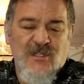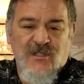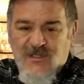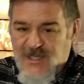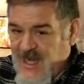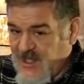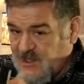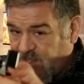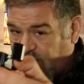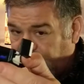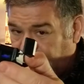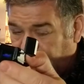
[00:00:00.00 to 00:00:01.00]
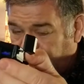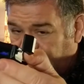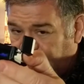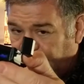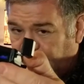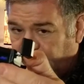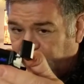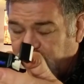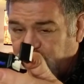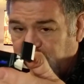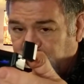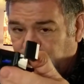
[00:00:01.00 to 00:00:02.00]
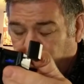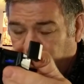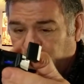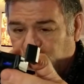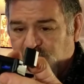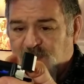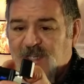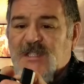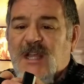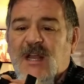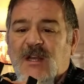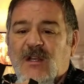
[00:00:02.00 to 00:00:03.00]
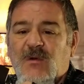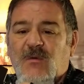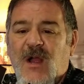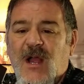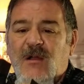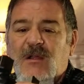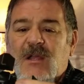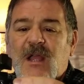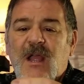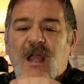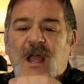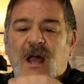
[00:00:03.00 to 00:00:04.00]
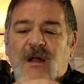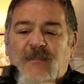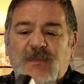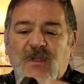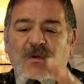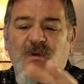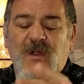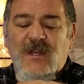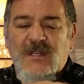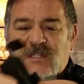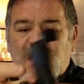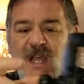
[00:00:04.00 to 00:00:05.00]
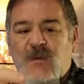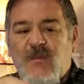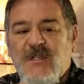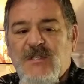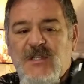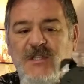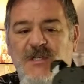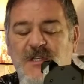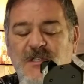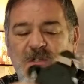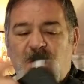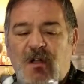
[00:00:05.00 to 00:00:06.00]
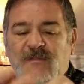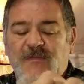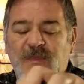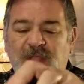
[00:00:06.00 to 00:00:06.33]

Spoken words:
There's actually an integrated USB port, and we'll address that in a little while. In the center position is off.